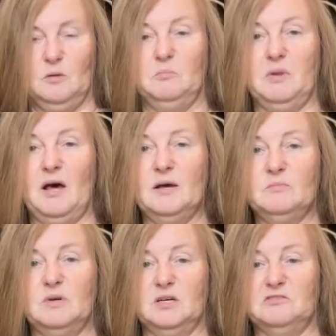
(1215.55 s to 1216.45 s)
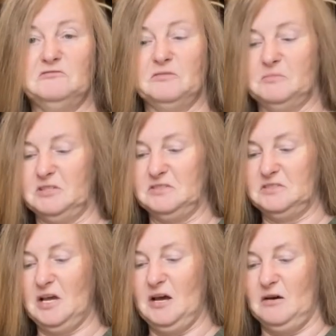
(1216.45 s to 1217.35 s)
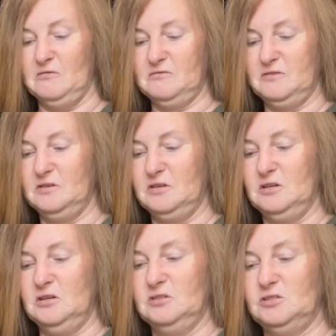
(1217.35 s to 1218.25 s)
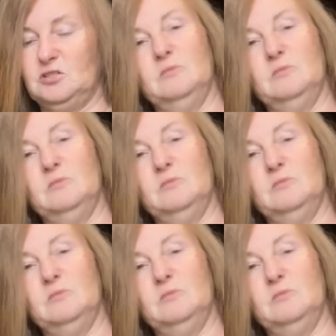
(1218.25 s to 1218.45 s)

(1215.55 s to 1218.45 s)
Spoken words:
black men from the South to